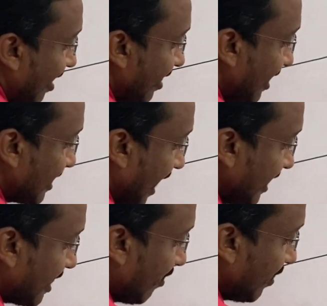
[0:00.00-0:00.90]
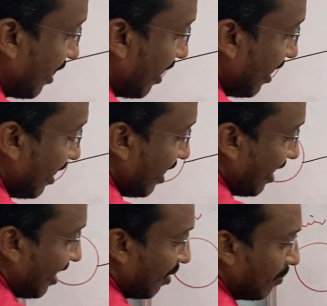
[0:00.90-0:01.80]
the size of the
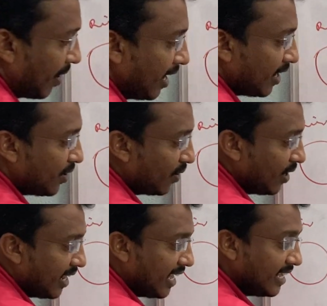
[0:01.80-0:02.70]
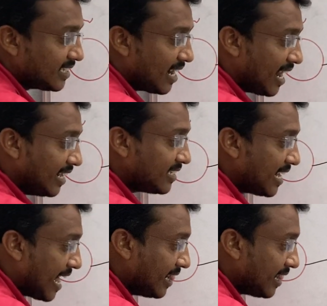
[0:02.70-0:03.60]
molecule is less
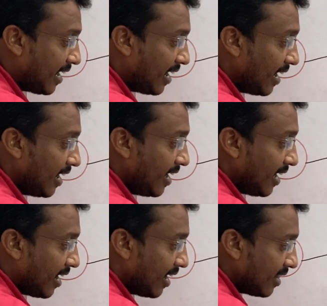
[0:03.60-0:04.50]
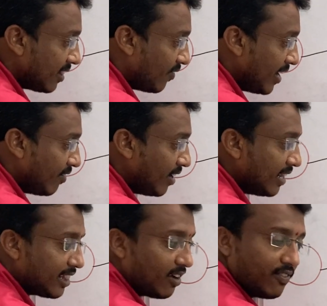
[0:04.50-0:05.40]
than the
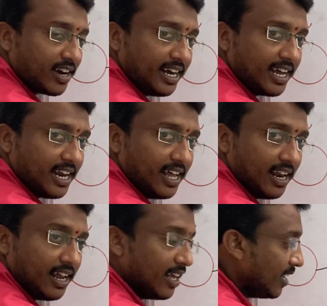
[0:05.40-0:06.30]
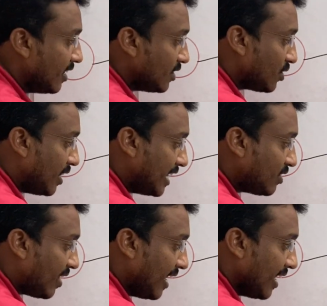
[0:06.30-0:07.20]
wavelength of red color. So that's
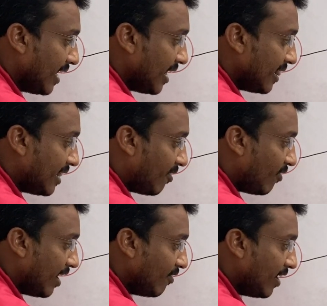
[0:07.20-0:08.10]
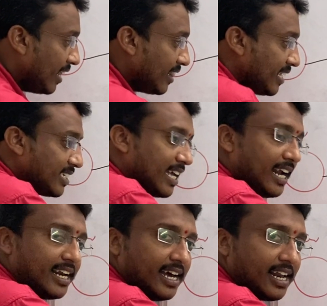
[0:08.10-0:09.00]
why the wavelength is
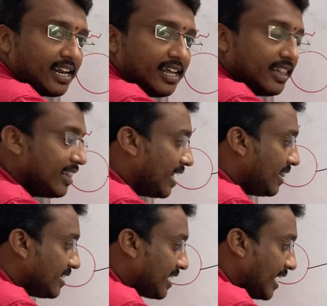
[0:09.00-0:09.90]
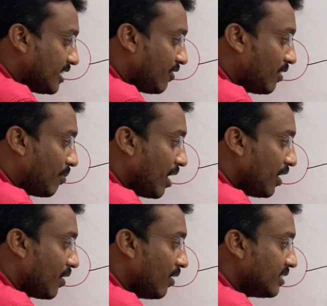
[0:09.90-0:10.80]
greater than the size of the
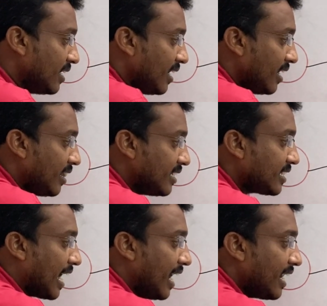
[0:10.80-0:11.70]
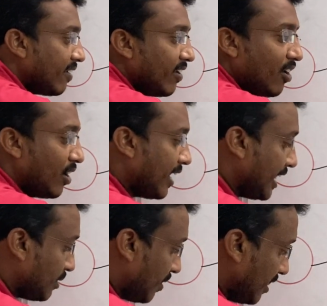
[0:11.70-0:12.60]
molecules, the scattering will not
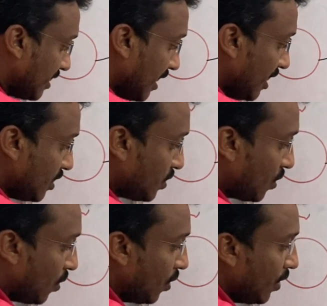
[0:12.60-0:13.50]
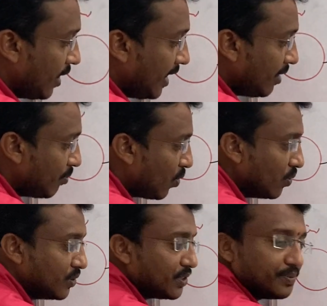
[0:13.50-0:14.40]
take place, so it
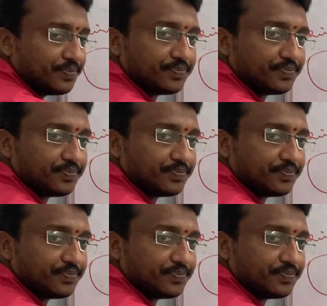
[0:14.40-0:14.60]
moves,